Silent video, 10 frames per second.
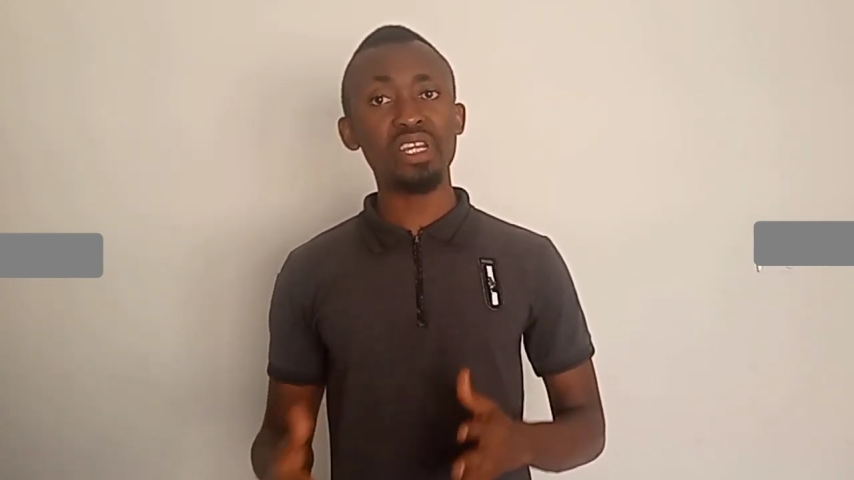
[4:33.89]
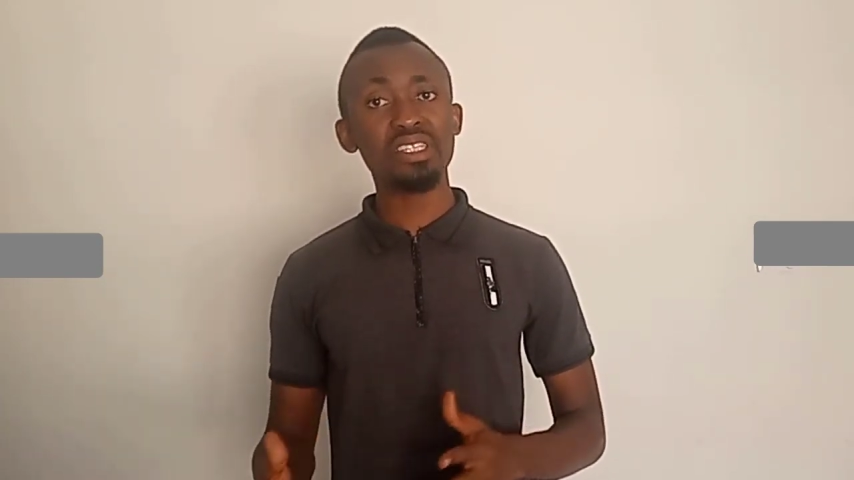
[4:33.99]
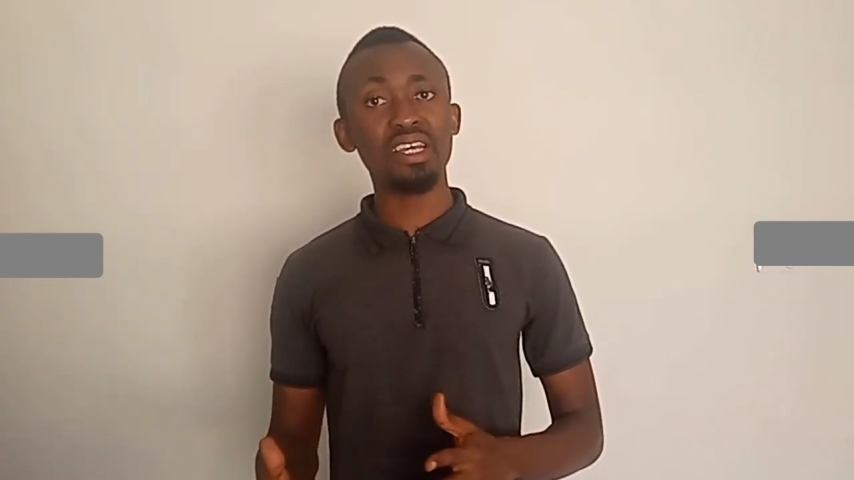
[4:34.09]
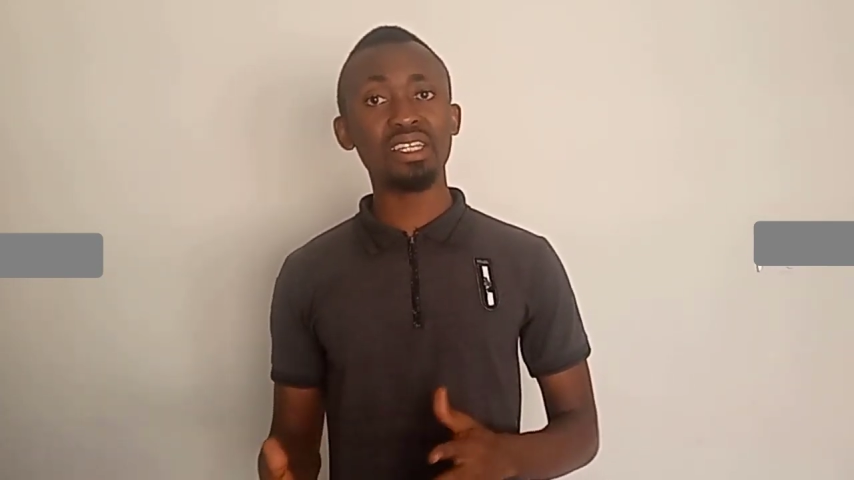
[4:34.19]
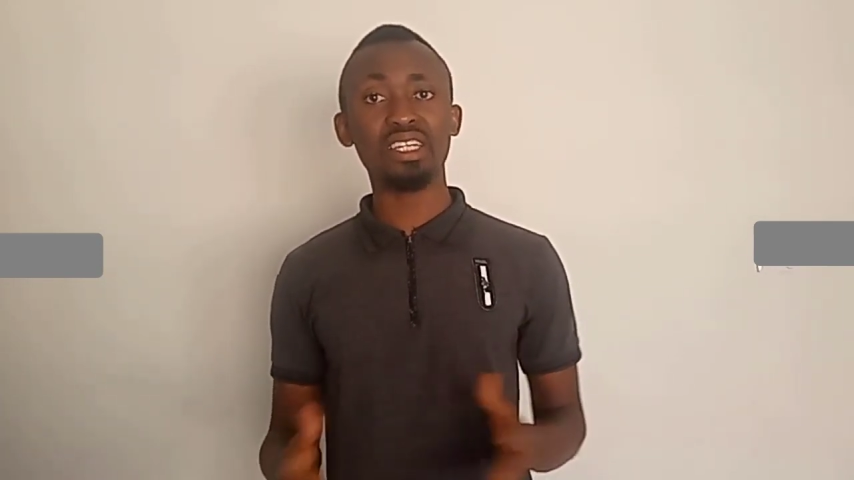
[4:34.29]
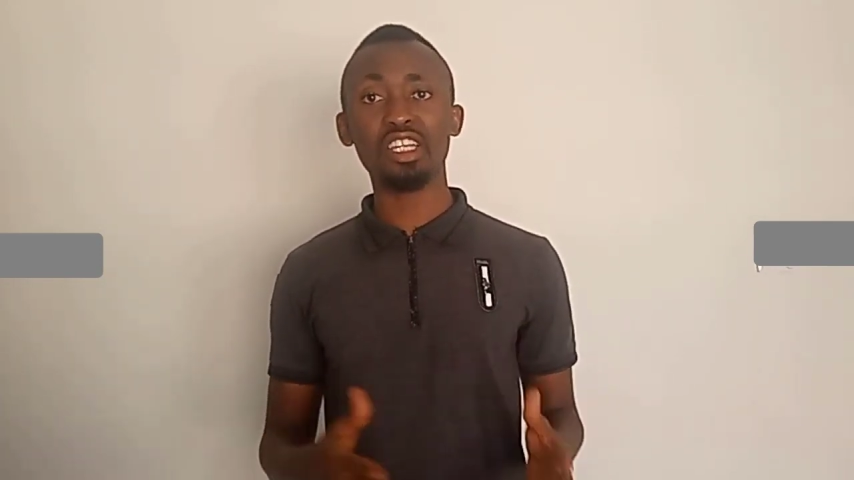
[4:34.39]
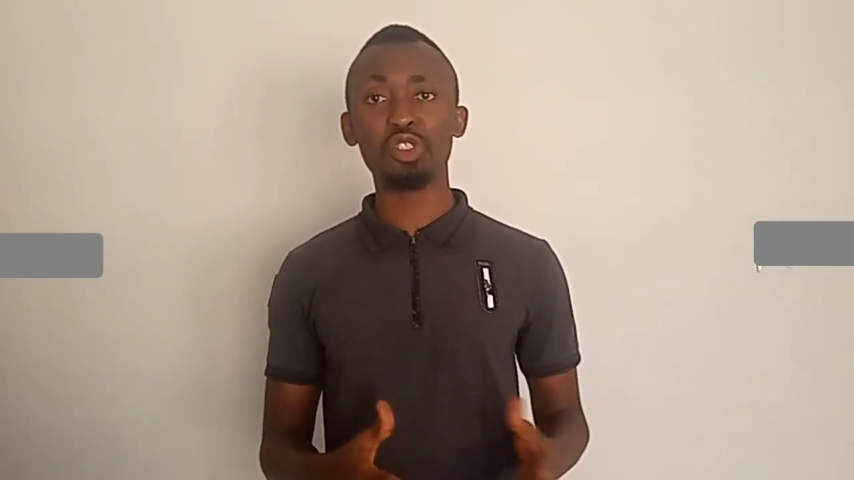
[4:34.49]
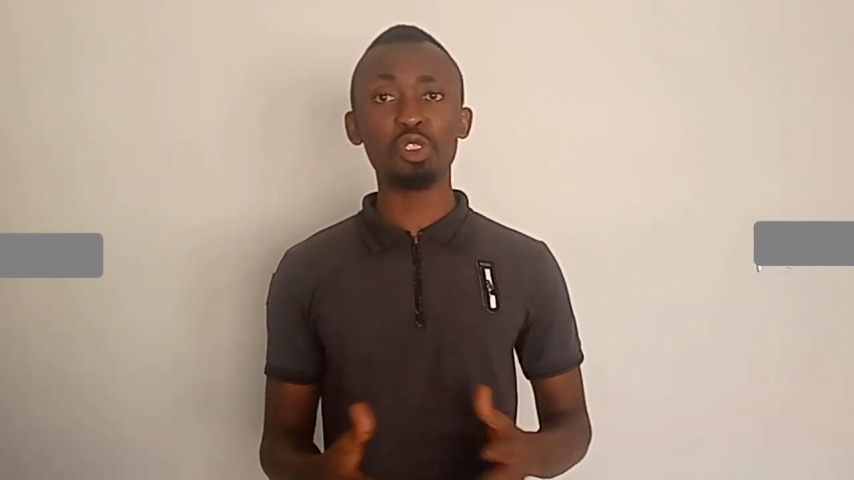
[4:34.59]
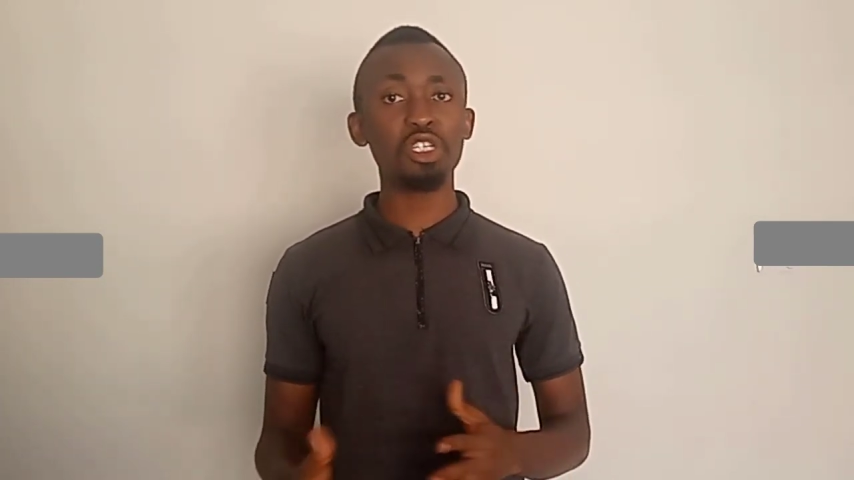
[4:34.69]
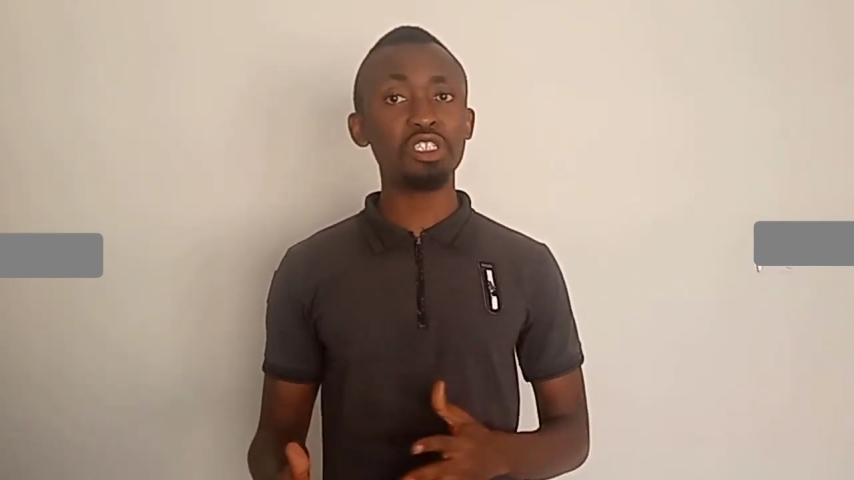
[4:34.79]
better than
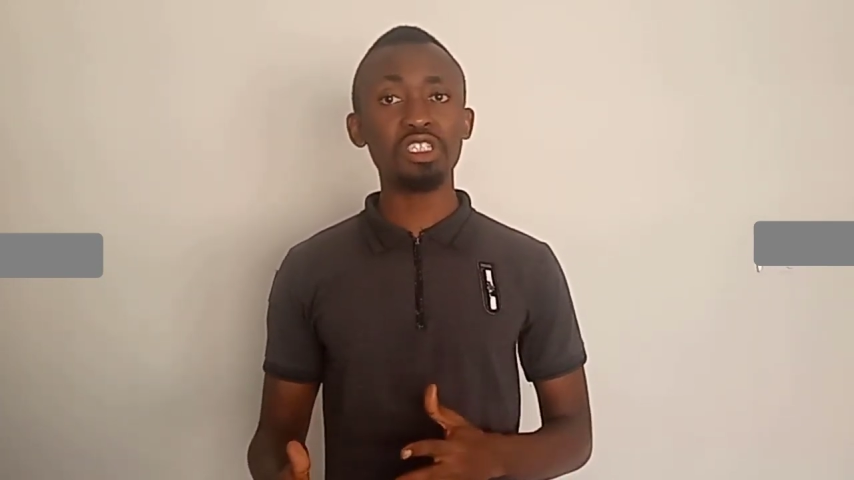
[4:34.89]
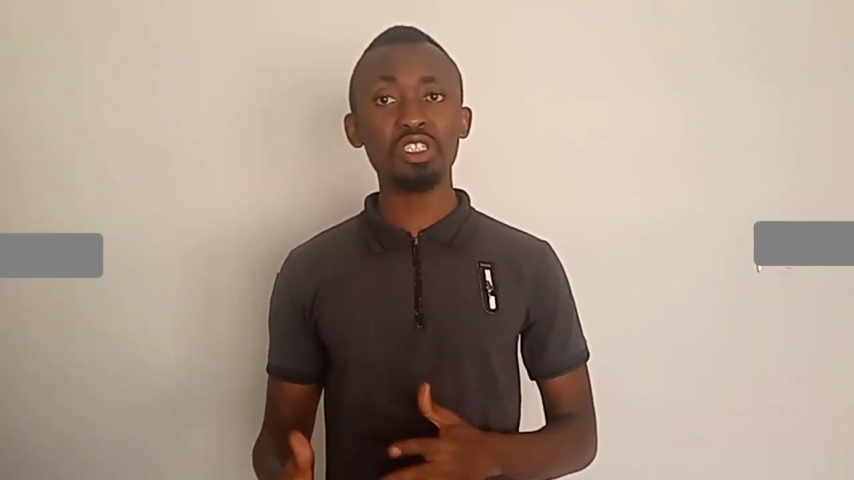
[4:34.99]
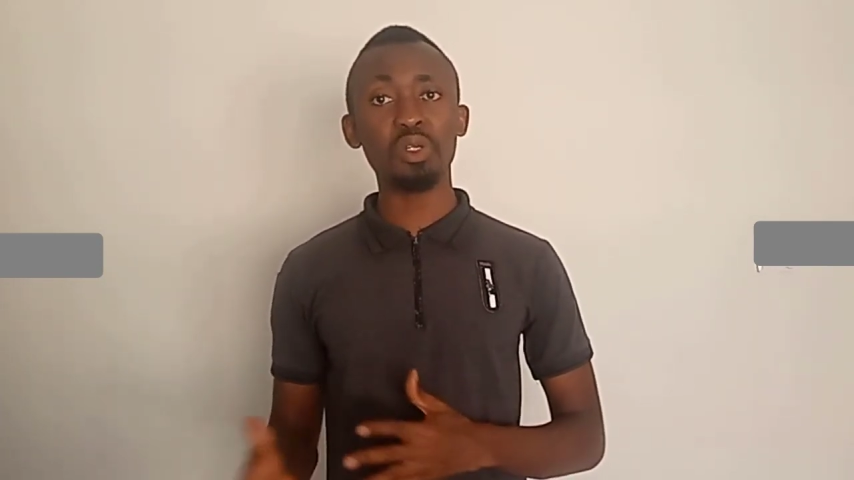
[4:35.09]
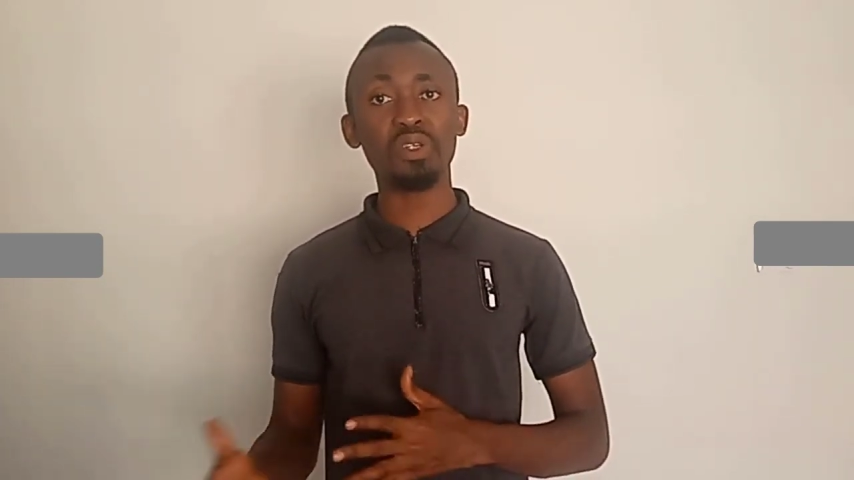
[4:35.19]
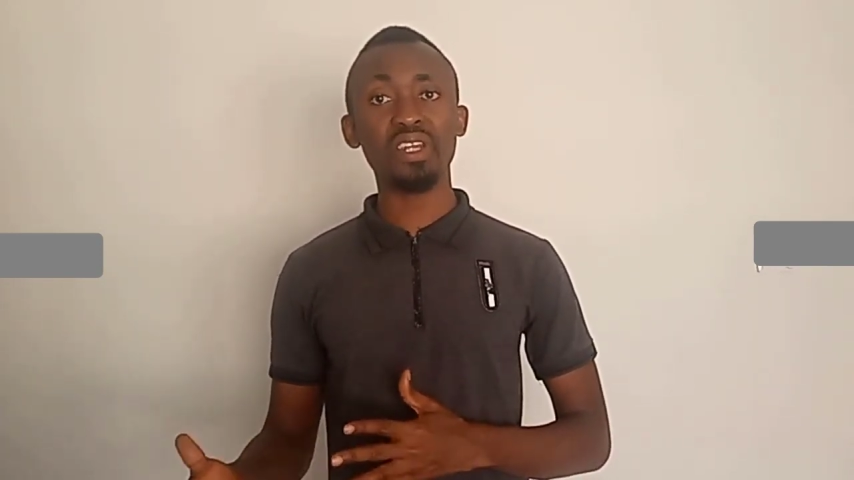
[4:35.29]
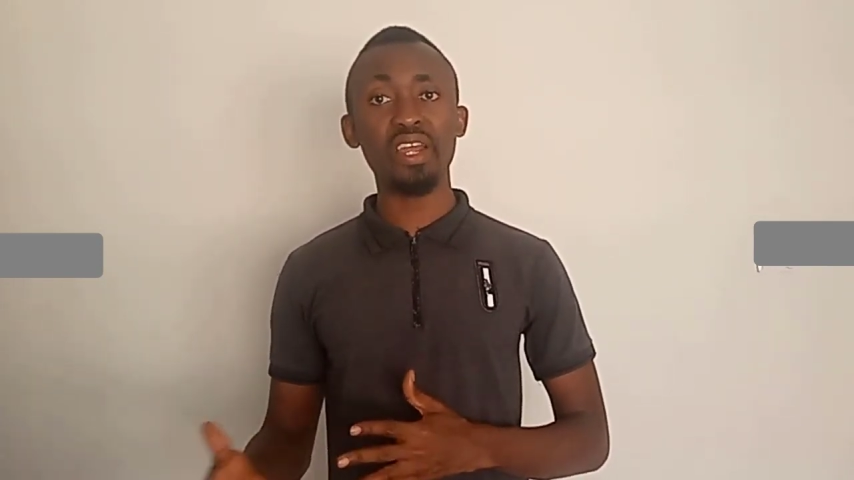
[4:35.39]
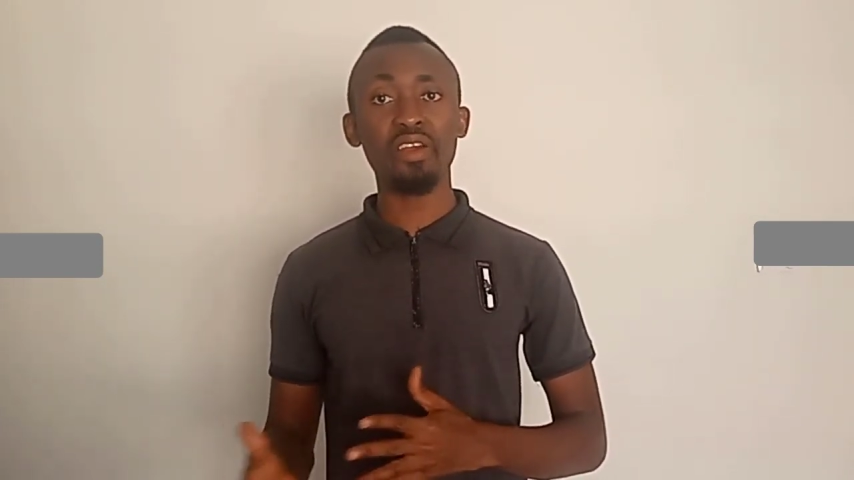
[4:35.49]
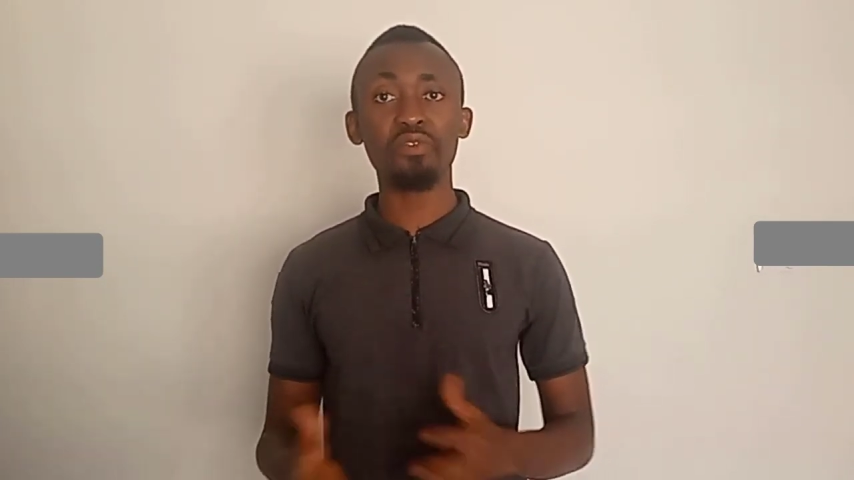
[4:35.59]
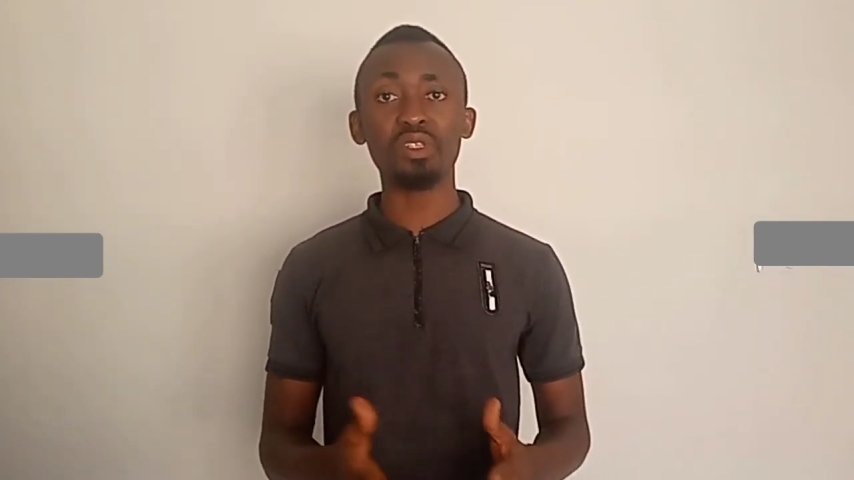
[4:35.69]
exchanging your naira